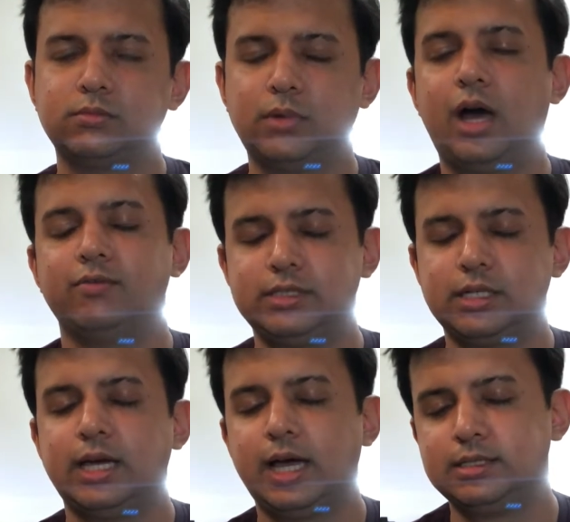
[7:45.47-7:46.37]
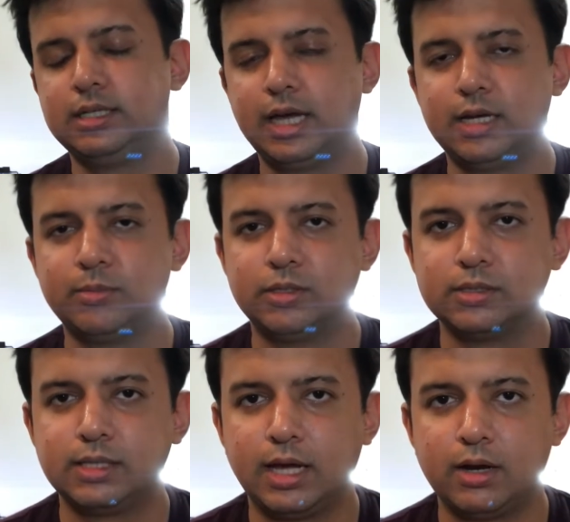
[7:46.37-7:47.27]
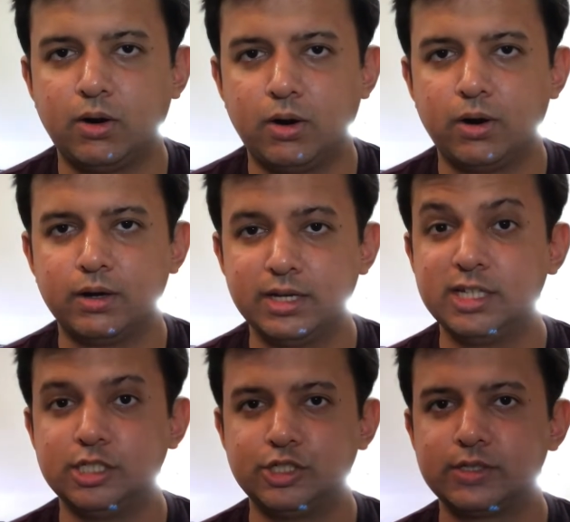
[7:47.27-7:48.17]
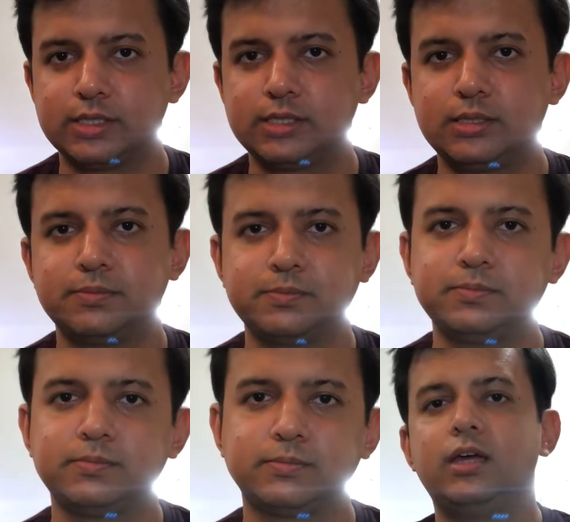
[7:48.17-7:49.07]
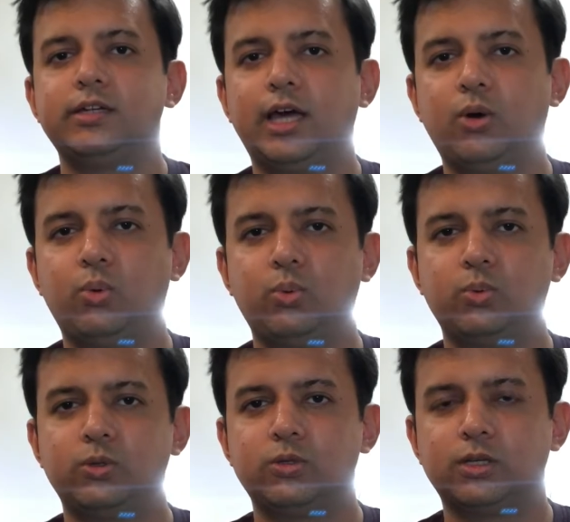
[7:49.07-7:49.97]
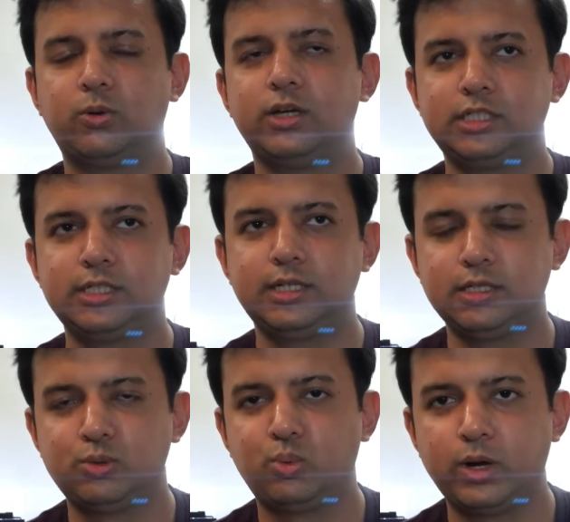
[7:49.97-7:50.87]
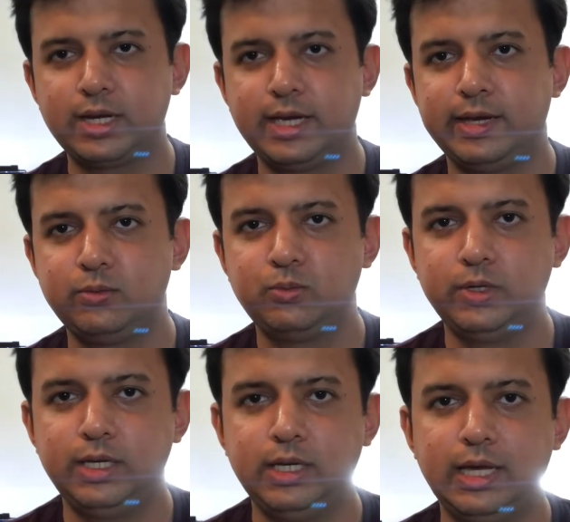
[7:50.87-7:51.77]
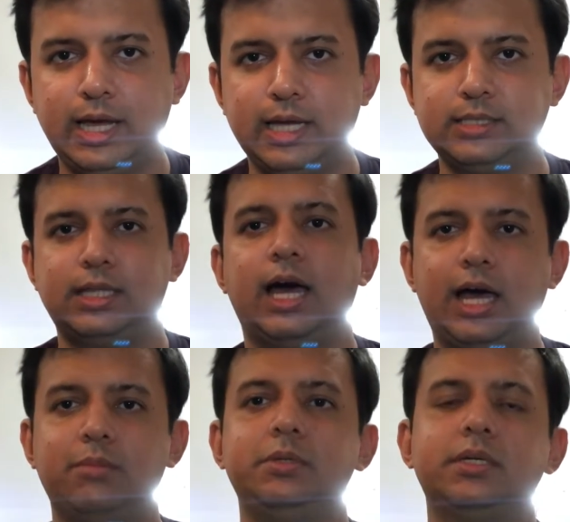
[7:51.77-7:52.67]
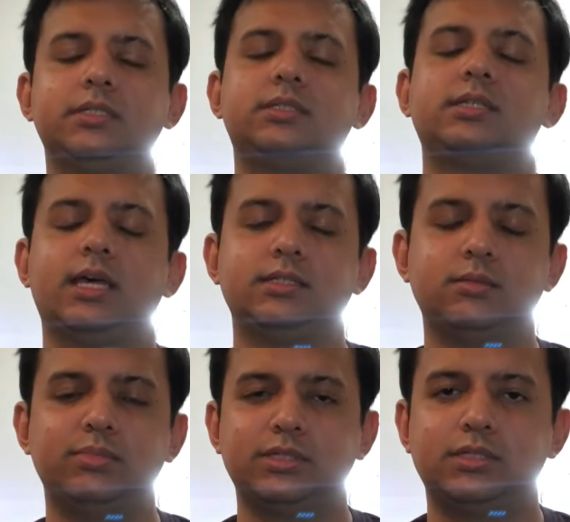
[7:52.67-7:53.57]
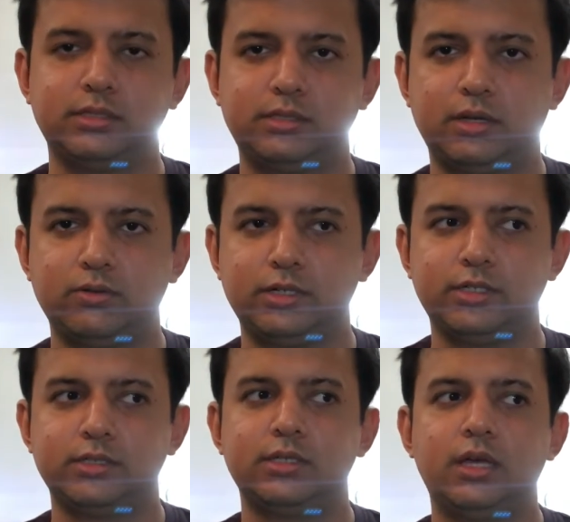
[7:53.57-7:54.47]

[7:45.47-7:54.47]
obviously has the animals that are injurious. Now, the question is, what can we as the hobbyists, as the business owners,